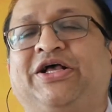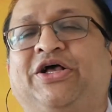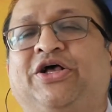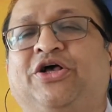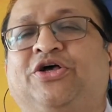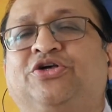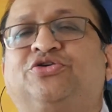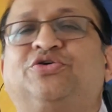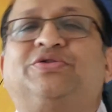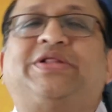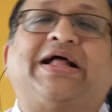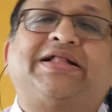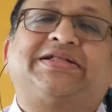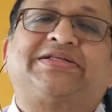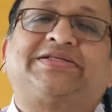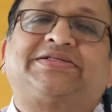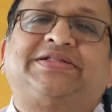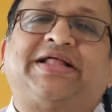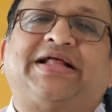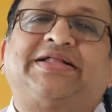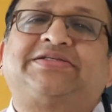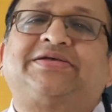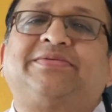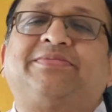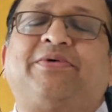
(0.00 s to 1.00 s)
So that's
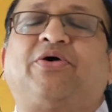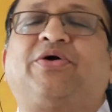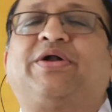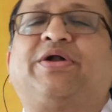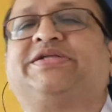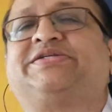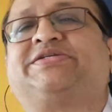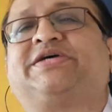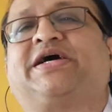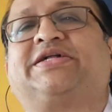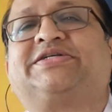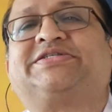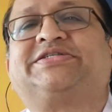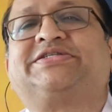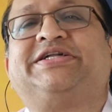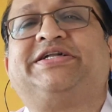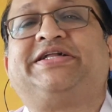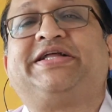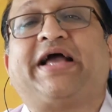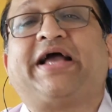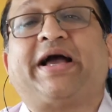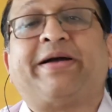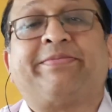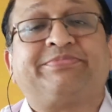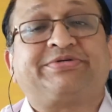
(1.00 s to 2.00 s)
about
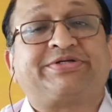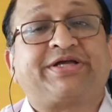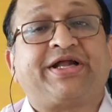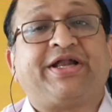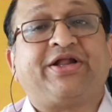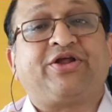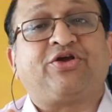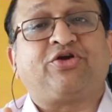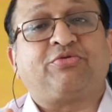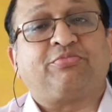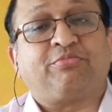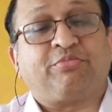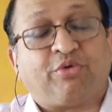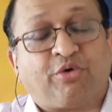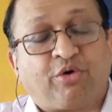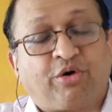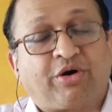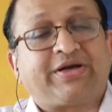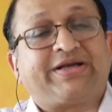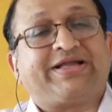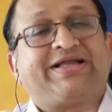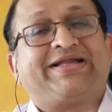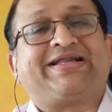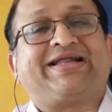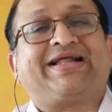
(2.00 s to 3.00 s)
HRCT. I'm sending you more
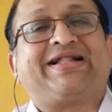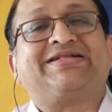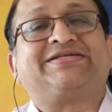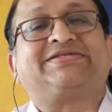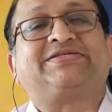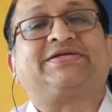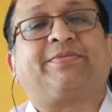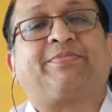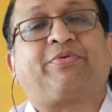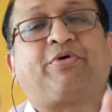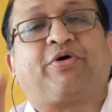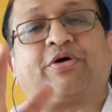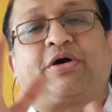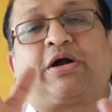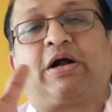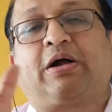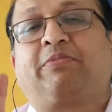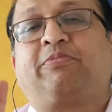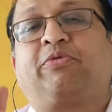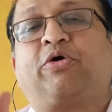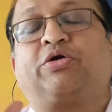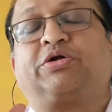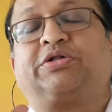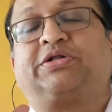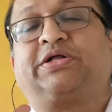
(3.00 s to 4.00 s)
details
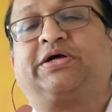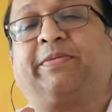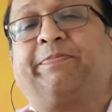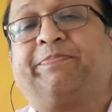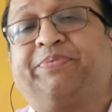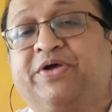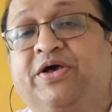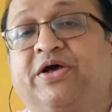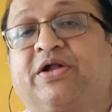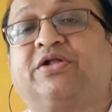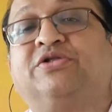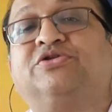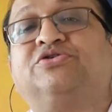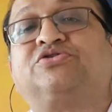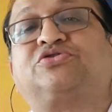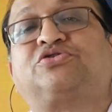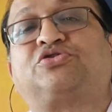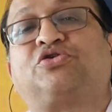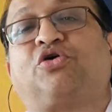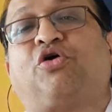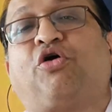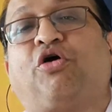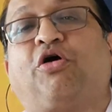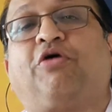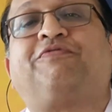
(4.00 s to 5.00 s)
about the appearance
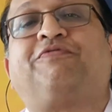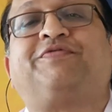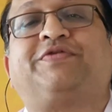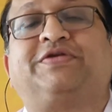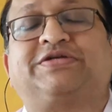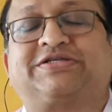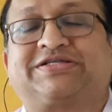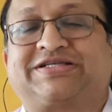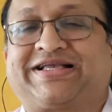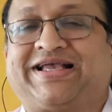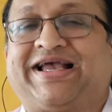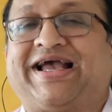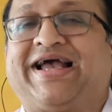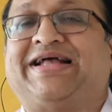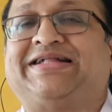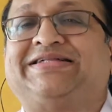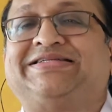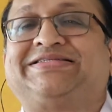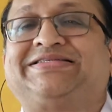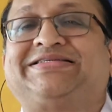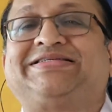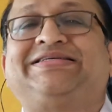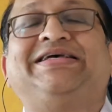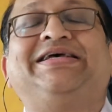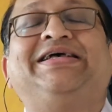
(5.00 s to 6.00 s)
of the
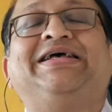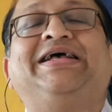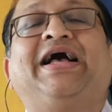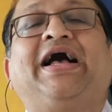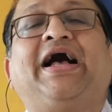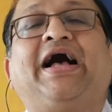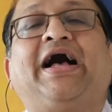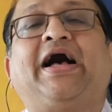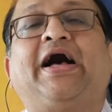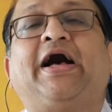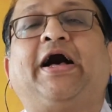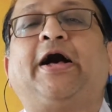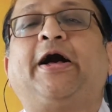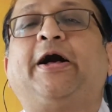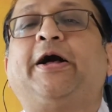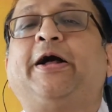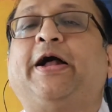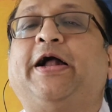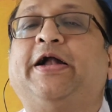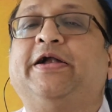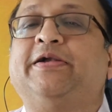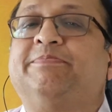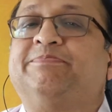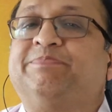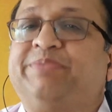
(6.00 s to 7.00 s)
scans,
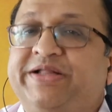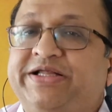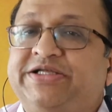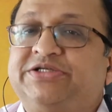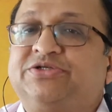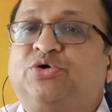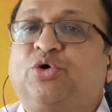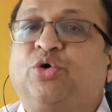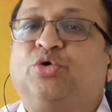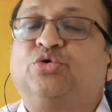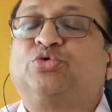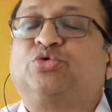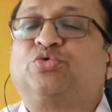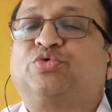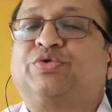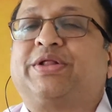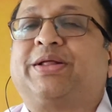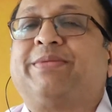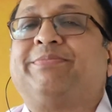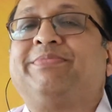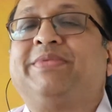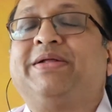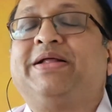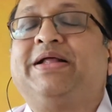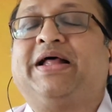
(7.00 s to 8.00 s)
and please go through
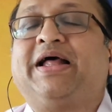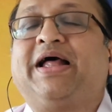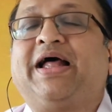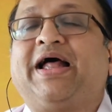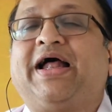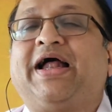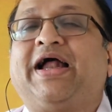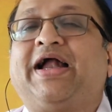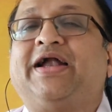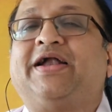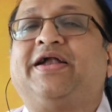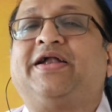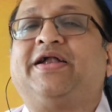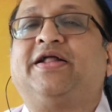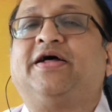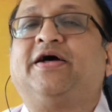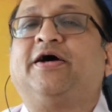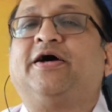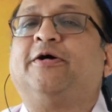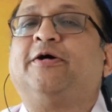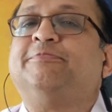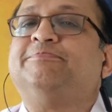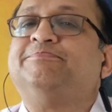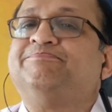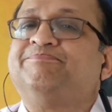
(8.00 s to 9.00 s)
them
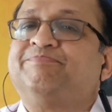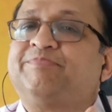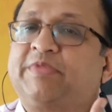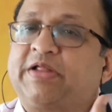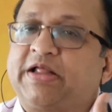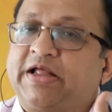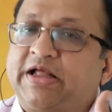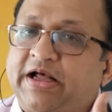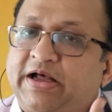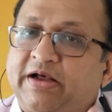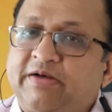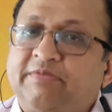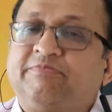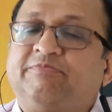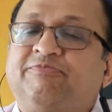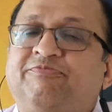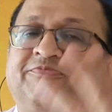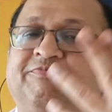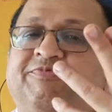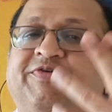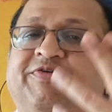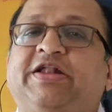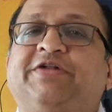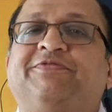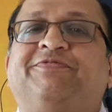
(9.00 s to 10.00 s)
and
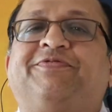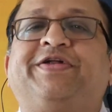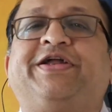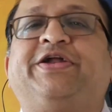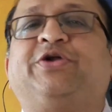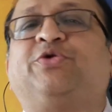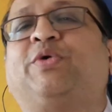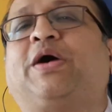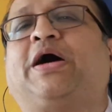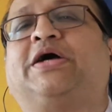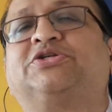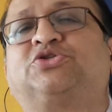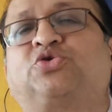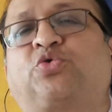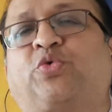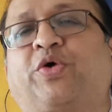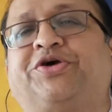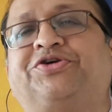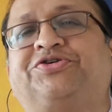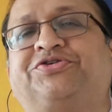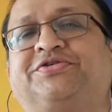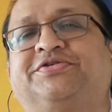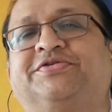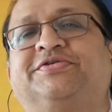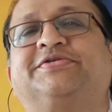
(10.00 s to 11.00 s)
feel free to ask
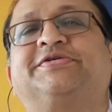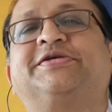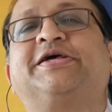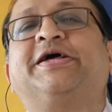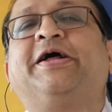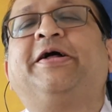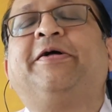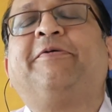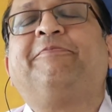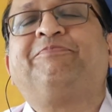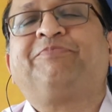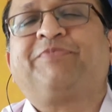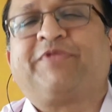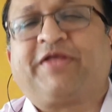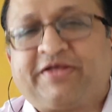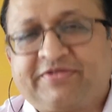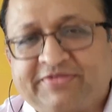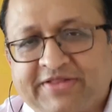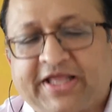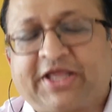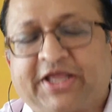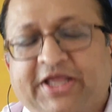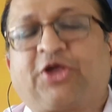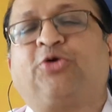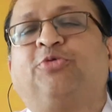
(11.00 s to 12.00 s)
questions.
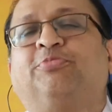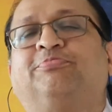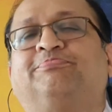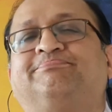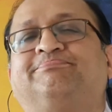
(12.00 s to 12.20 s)
Thank you.